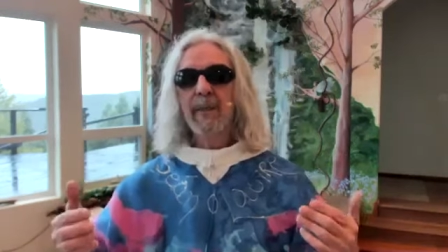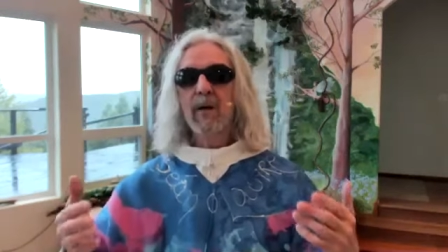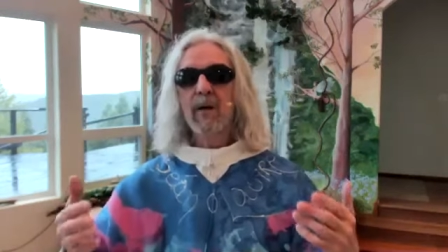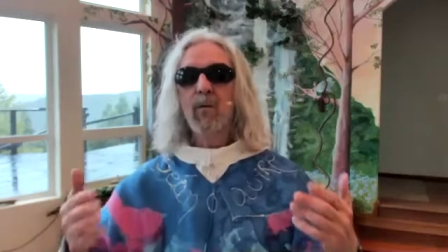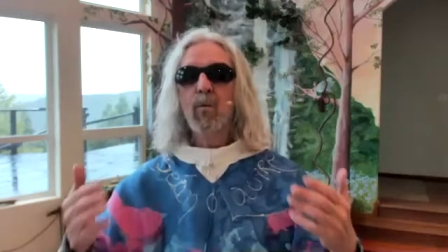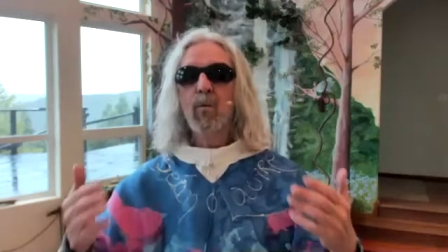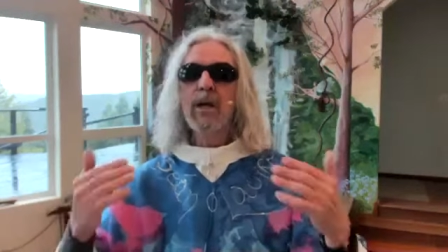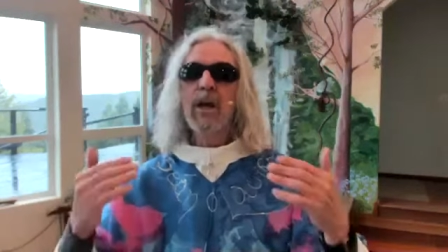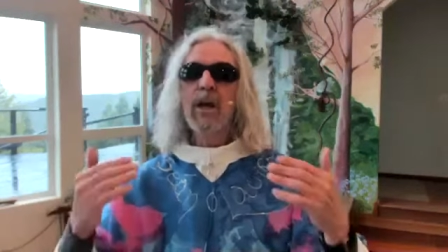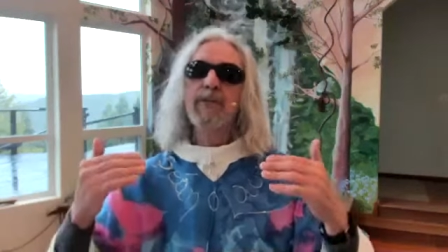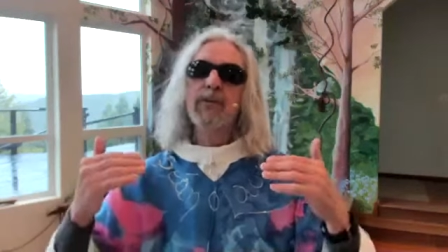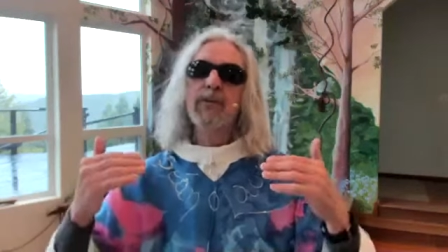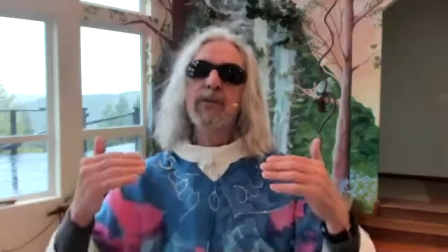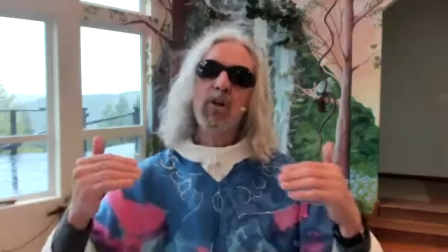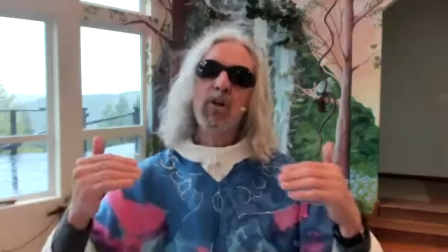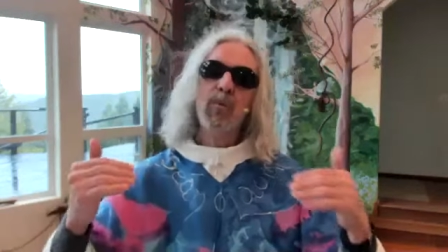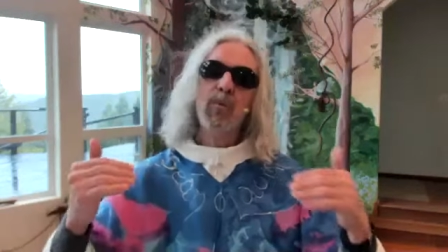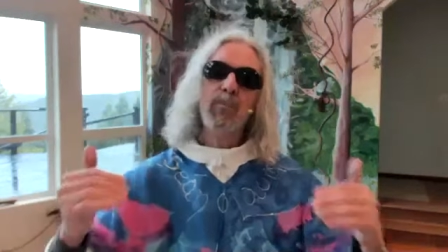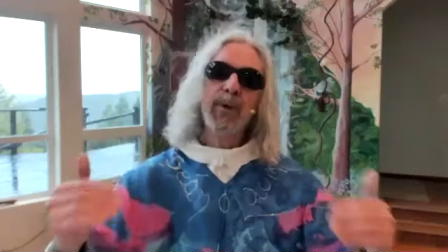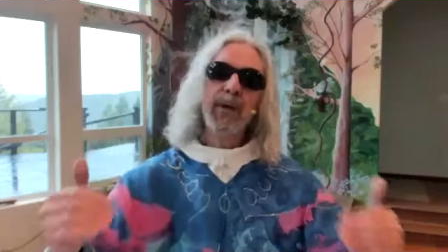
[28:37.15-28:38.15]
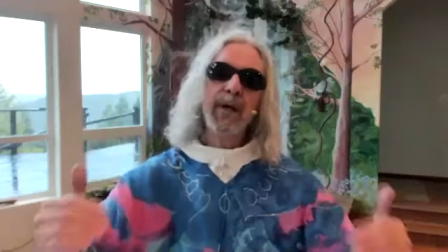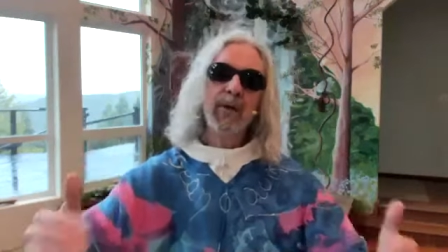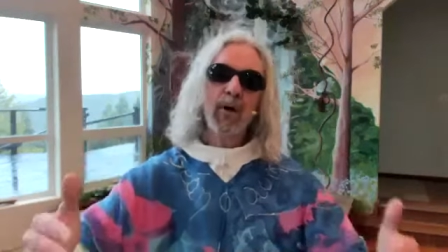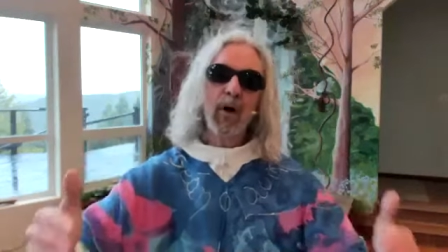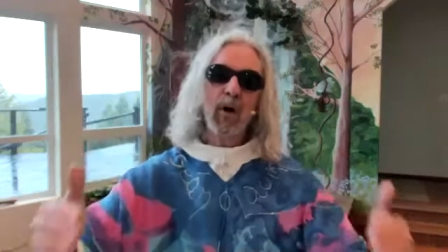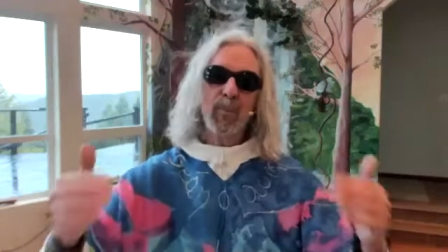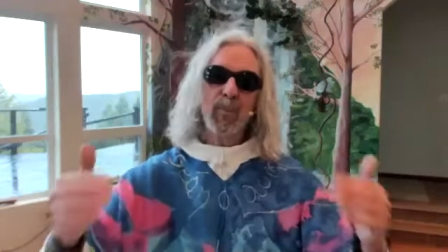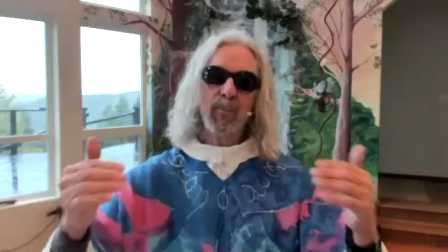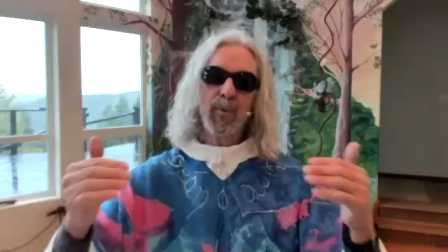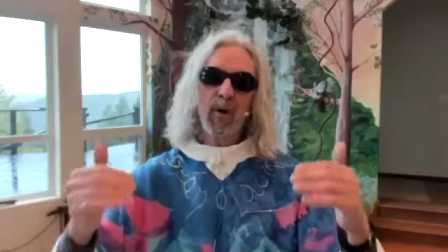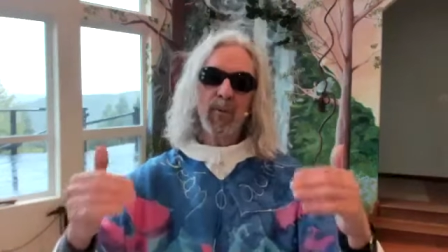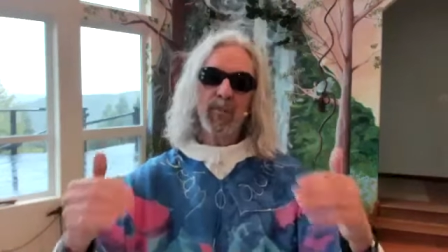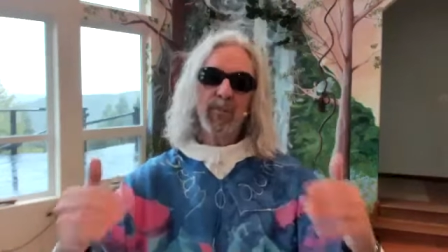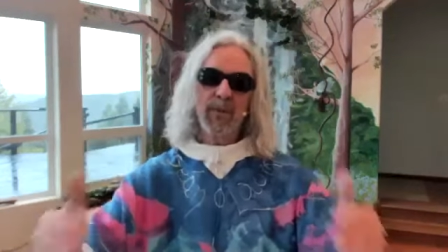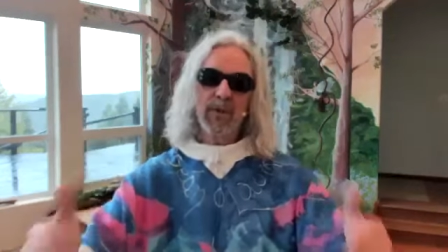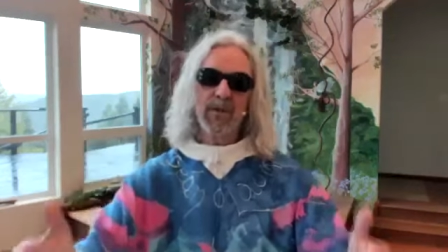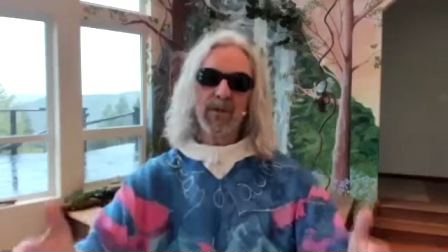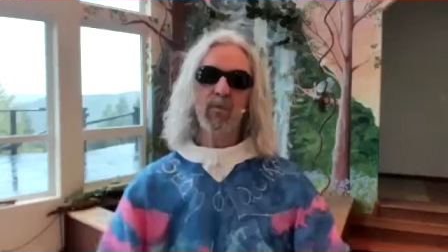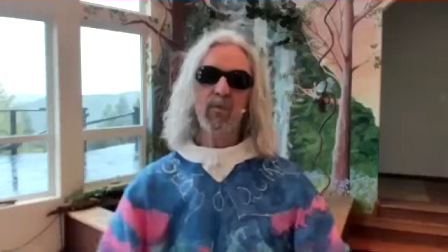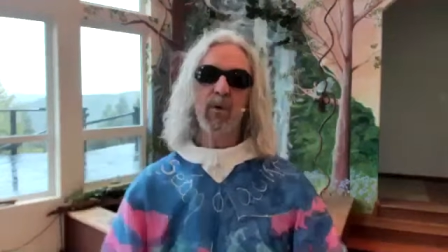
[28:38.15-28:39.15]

we have to complete our purpose.